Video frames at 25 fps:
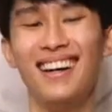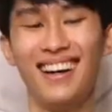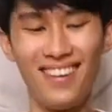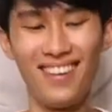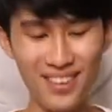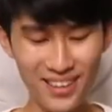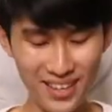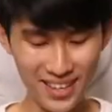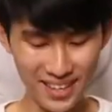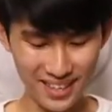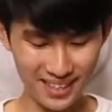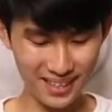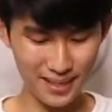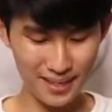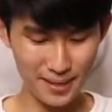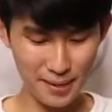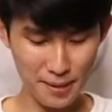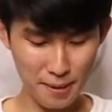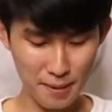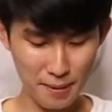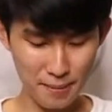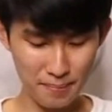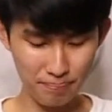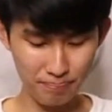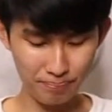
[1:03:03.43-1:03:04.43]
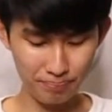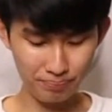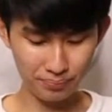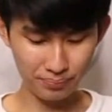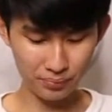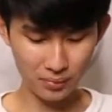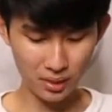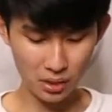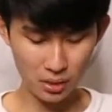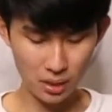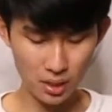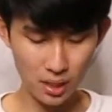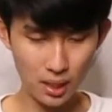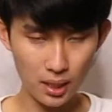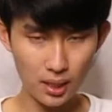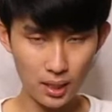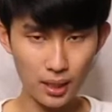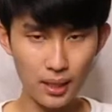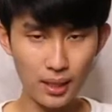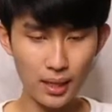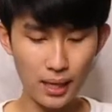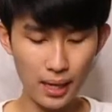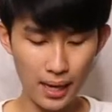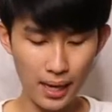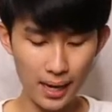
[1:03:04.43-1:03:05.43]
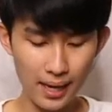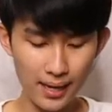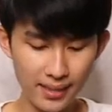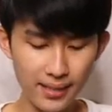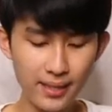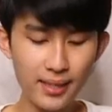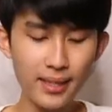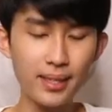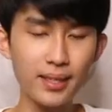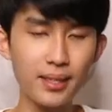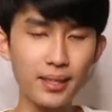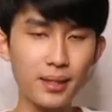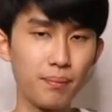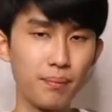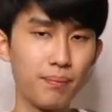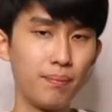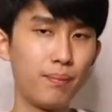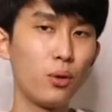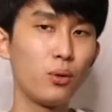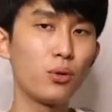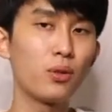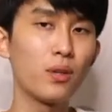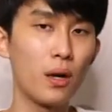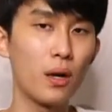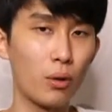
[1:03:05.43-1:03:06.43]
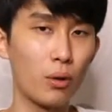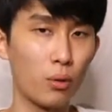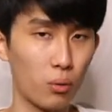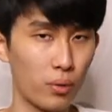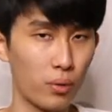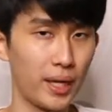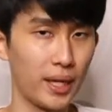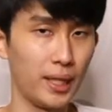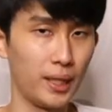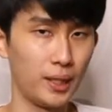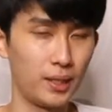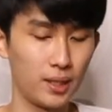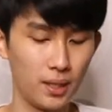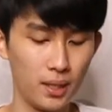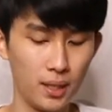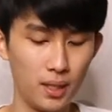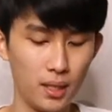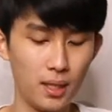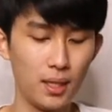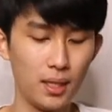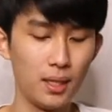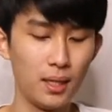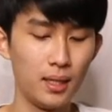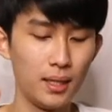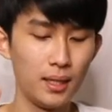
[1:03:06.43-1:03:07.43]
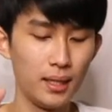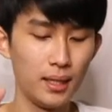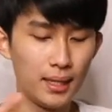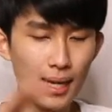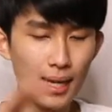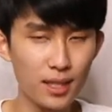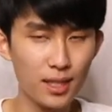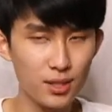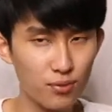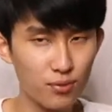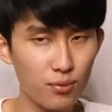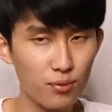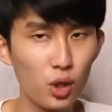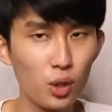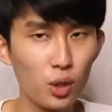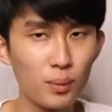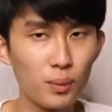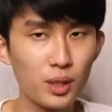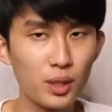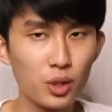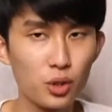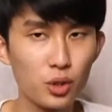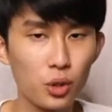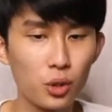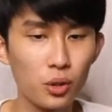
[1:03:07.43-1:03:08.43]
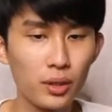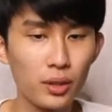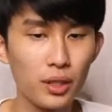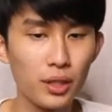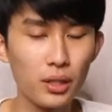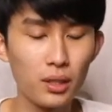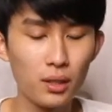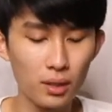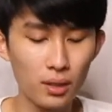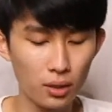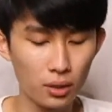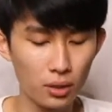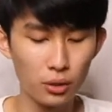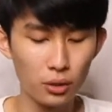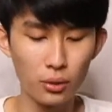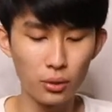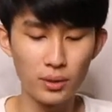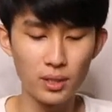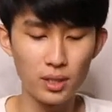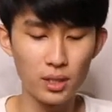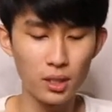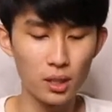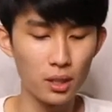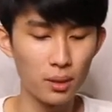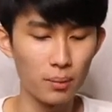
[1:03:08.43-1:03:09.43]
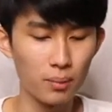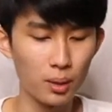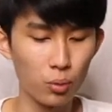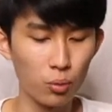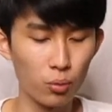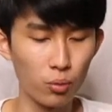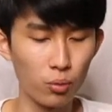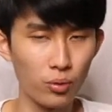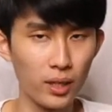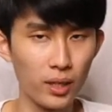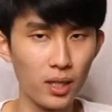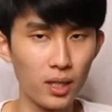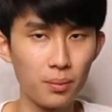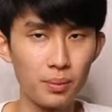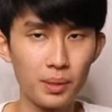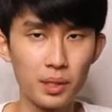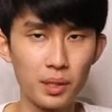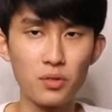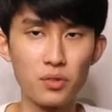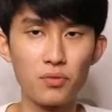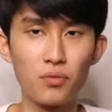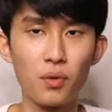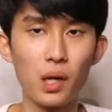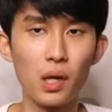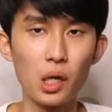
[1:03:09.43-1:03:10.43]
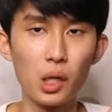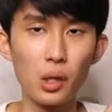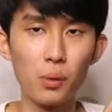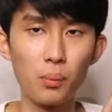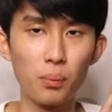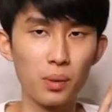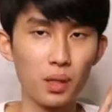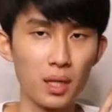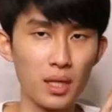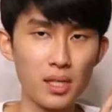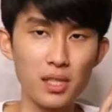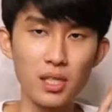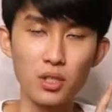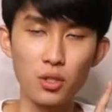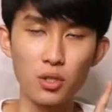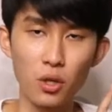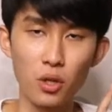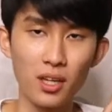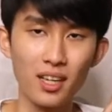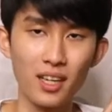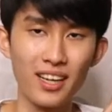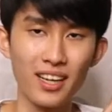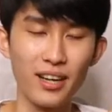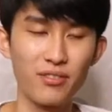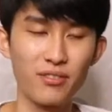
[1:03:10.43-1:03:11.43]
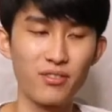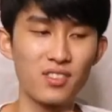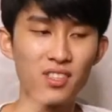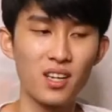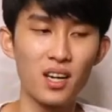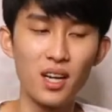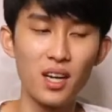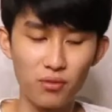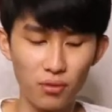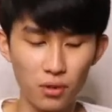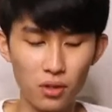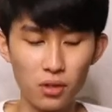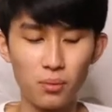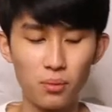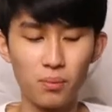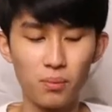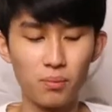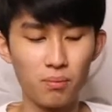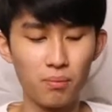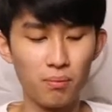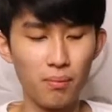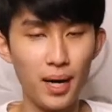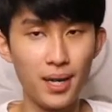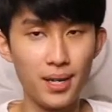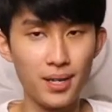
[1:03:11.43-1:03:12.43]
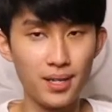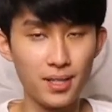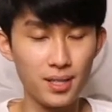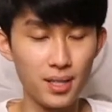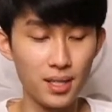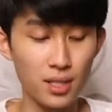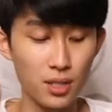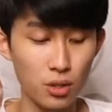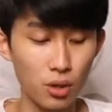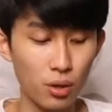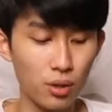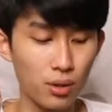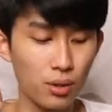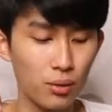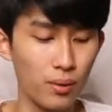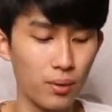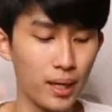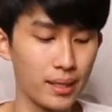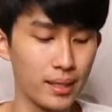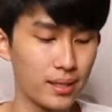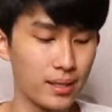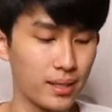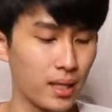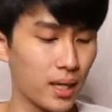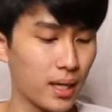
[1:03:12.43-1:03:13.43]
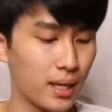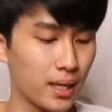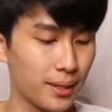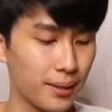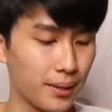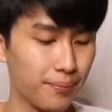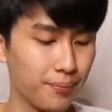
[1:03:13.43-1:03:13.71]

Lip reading: Okay, I think both are great. It has volume control here, although it's a little bit weird because volume plus is on the left side, volume minus is on the right side.